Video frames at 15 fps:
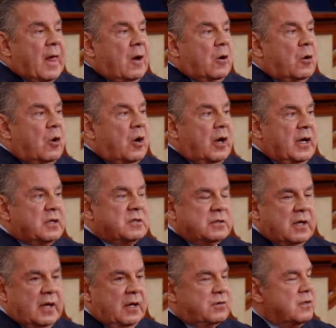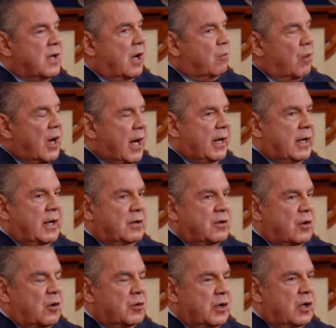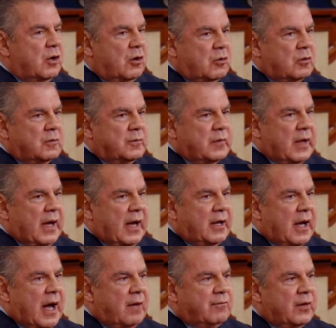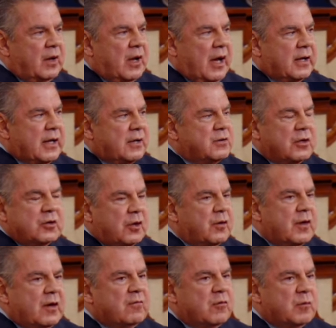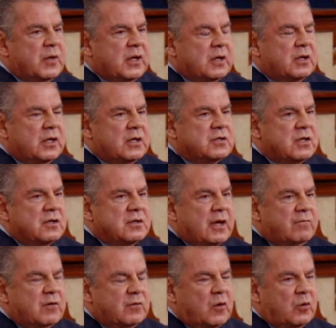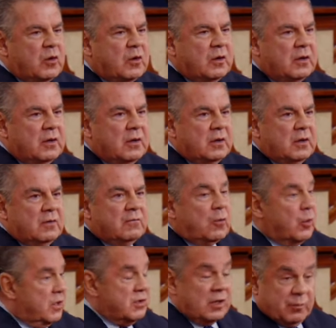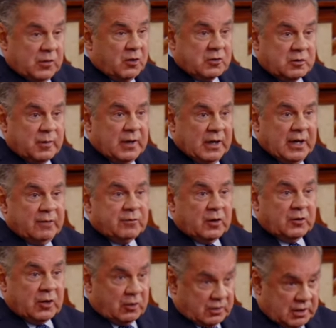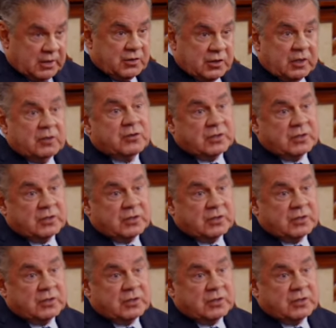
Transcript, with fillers: or it's, it's not right. And so, you know, I, I feel like that's a good thing for me to teach since I've devoted 40 some years of my life to t- teach it and